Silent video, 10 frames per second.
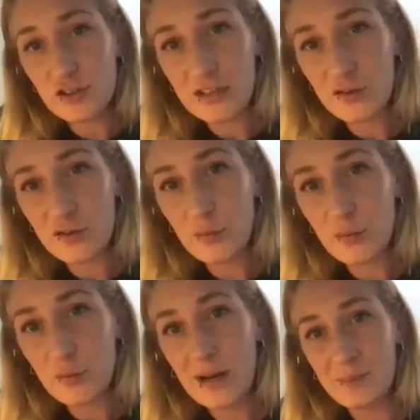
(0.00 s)
way,
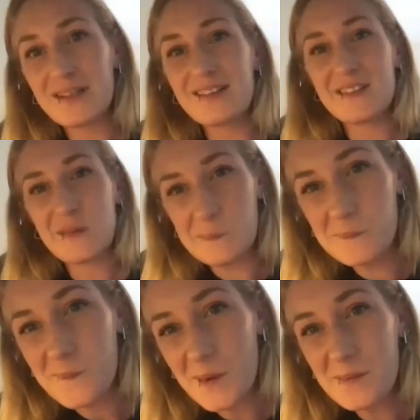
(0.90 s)
because
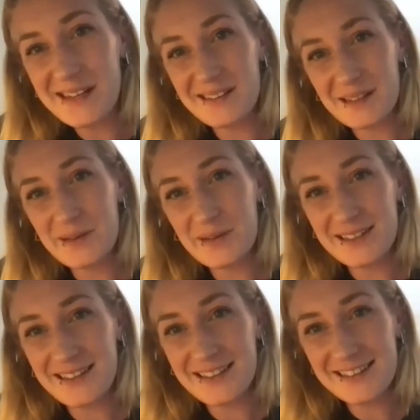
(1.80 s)
immediately what it does is
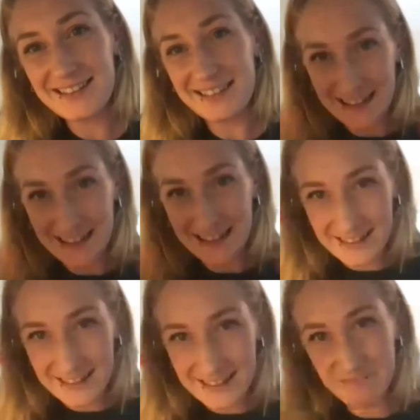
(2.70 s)
like remove you
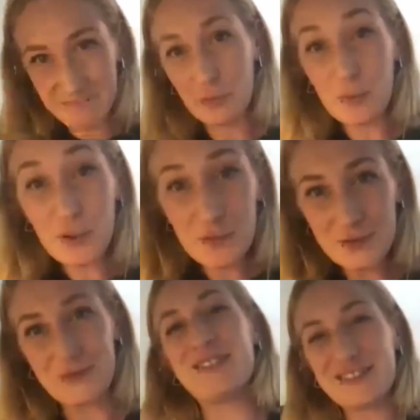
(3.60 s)
from your
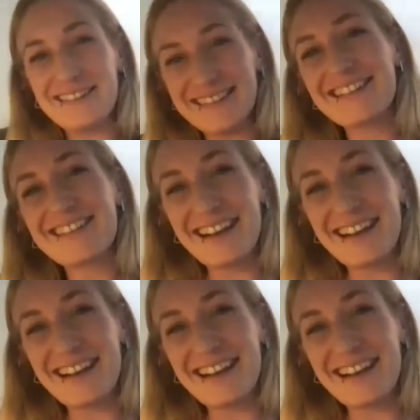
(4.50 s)
surroundings, right, in some